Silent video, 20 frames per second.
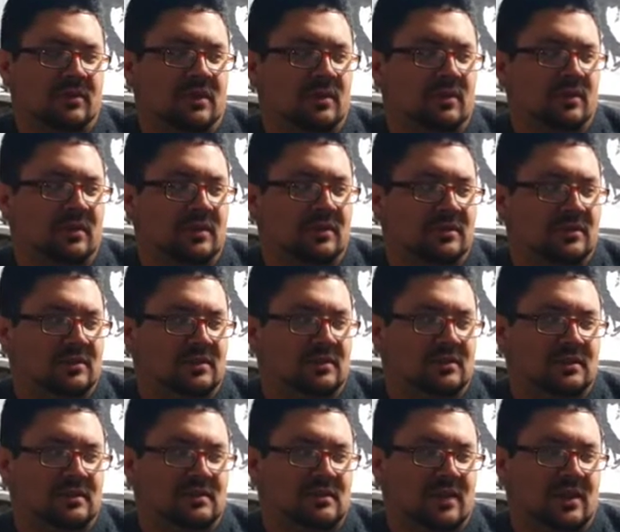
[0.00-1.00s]
to be just
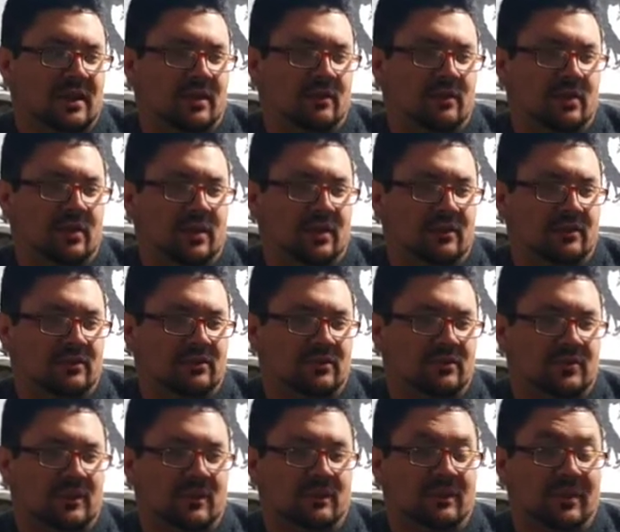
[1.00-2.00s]
as like raw as your
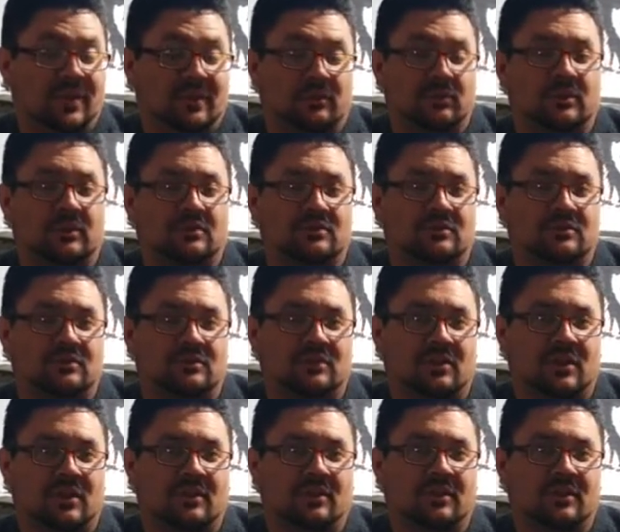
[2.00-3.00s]
second one. That's what you should
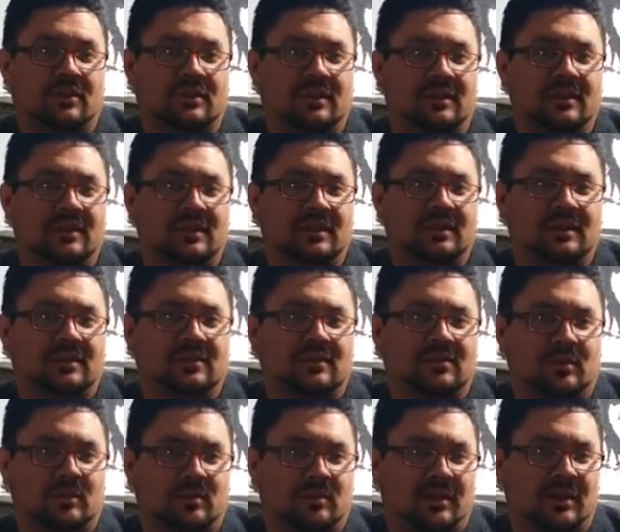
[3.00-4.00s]
start with. It's
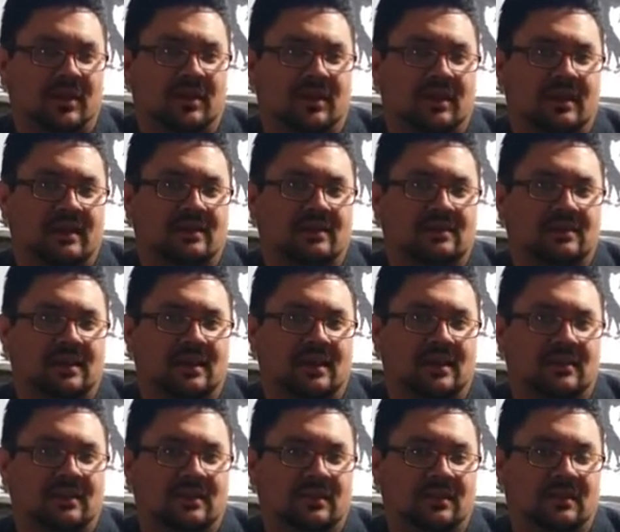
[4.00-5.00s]
complete honesty, and
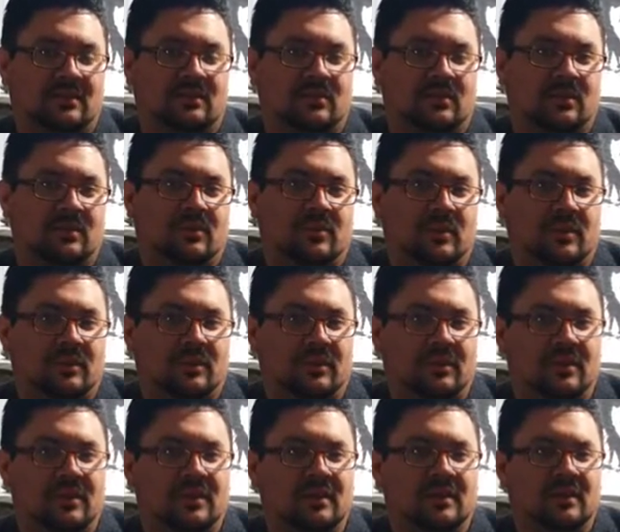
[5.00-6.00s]
then that's what you work with.
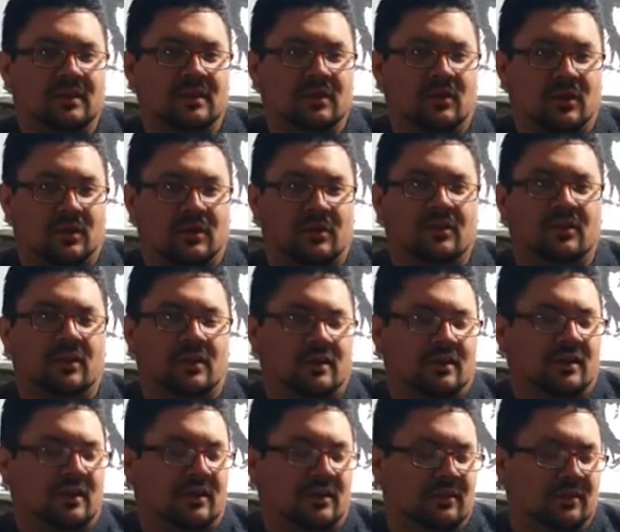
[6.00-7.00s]
Or
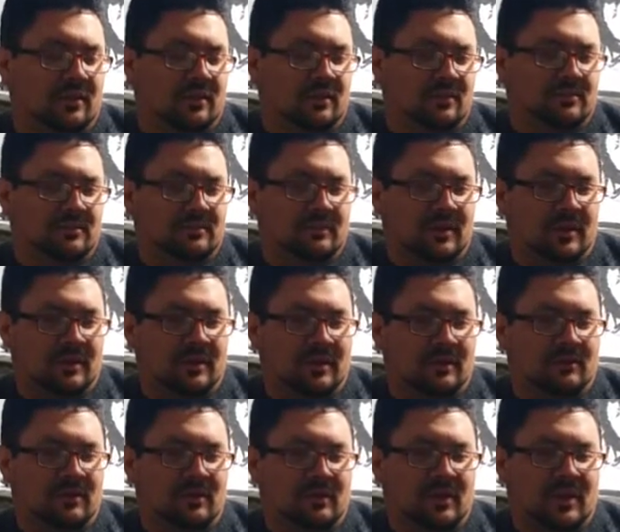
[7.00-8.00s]
not, you know, I mean, if
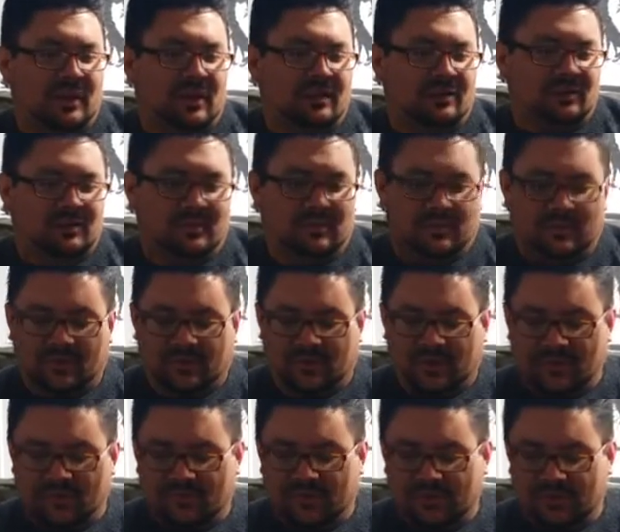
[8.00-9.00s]
you're writing some sort of like
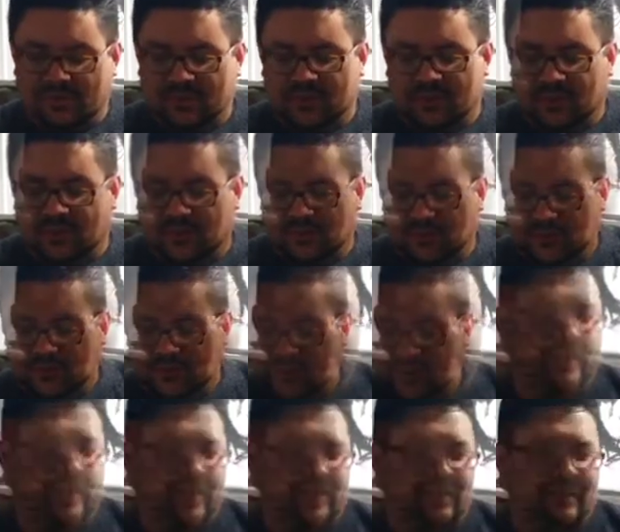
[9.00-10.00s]
fiction or whatever, only
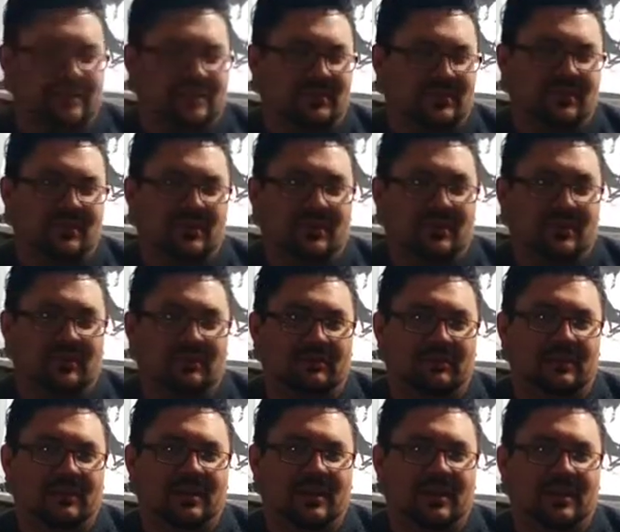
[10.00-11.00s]
adding to the world if you're
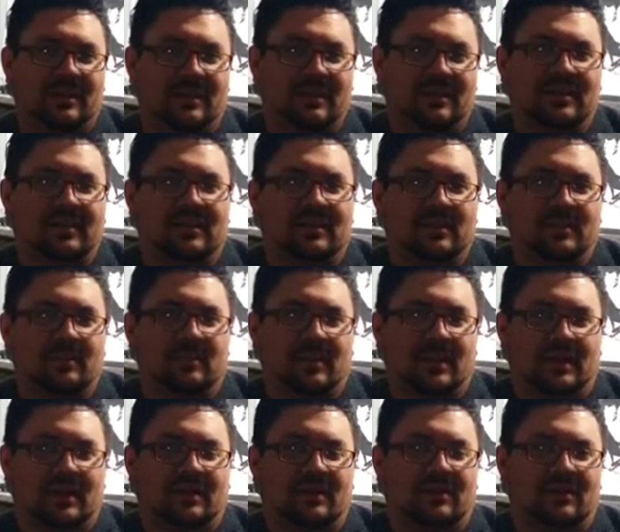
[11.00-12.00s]
like
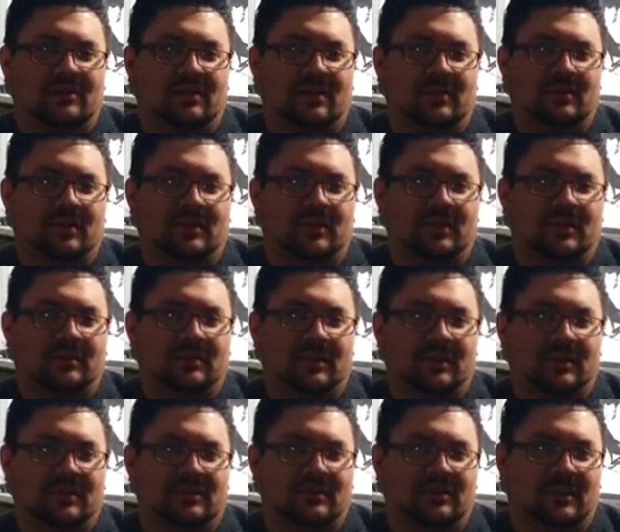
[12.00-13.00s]
making something, whether
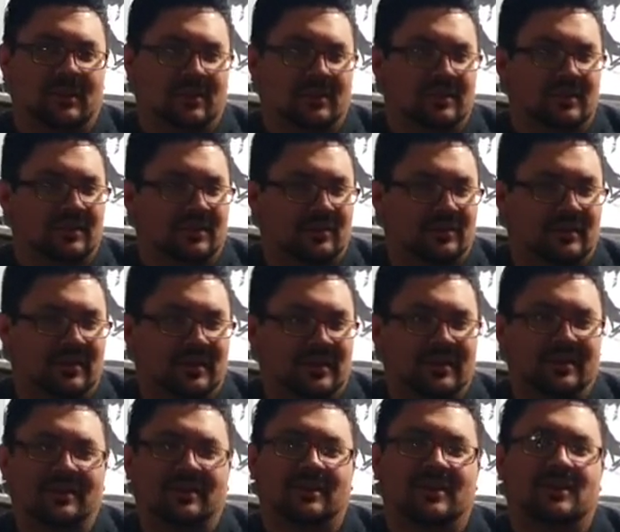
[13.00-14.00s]
it's ugly or not,
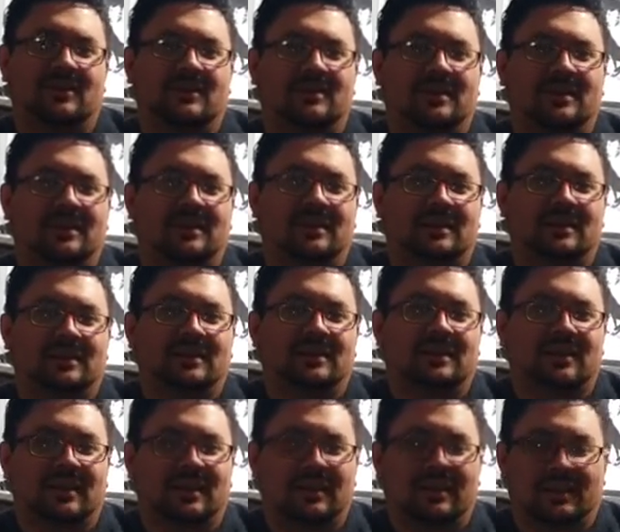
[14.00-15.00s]
you know.
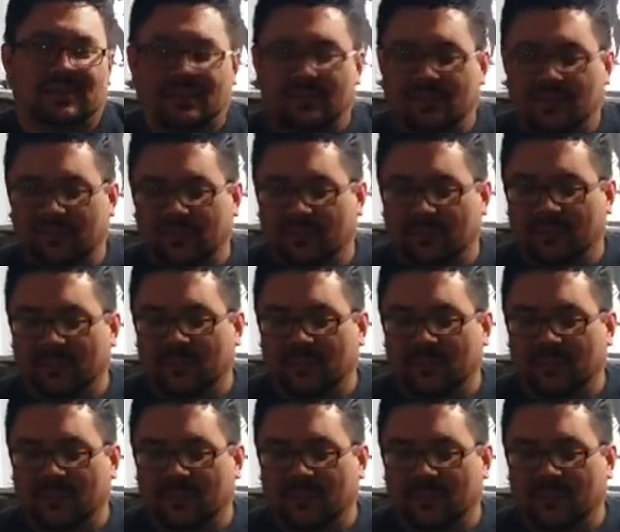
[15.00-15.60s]
Like you